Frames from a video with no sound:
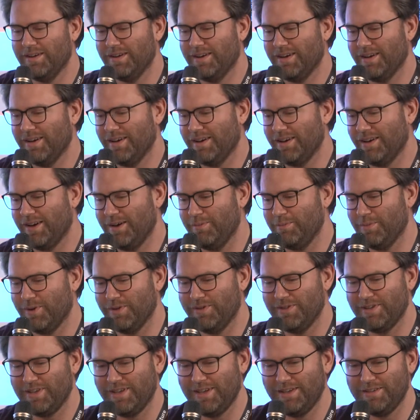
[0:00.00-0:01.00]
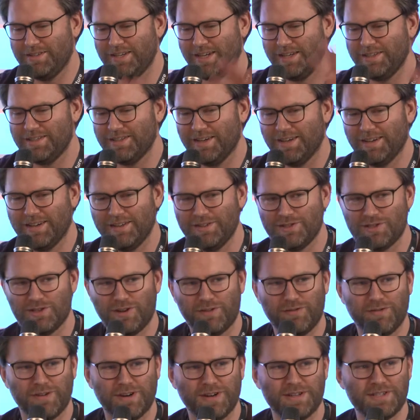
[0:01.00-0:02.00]
I'm on the data and
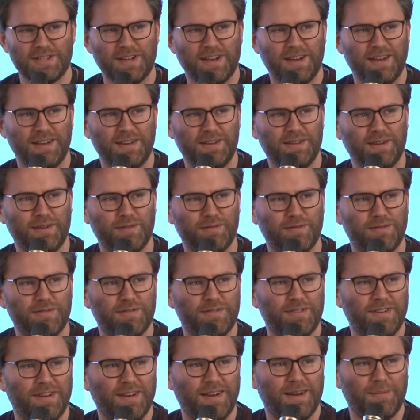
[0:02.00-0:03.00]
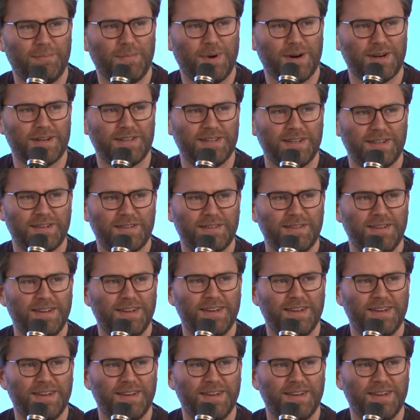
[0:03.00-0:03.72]
software side of marketing